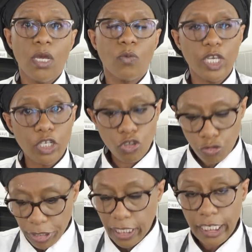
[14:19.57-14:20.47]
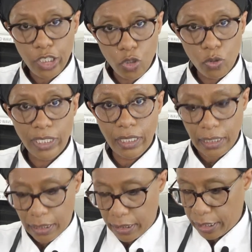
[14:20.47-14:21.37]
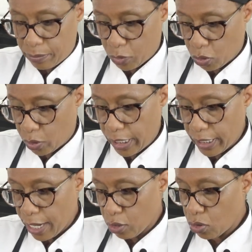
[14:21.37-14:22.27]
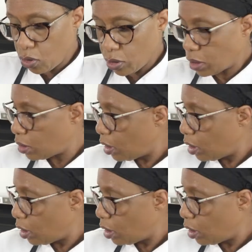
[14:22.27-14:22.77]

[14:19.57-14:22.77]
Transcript: We are strictly using the steam. So in that goes.